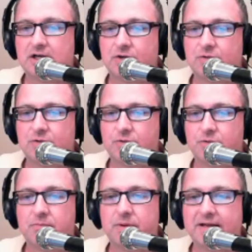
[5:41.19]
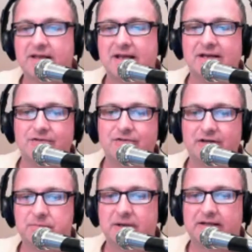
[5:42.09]
who big things are
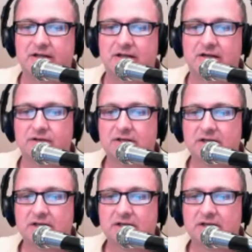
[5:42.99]
expected of.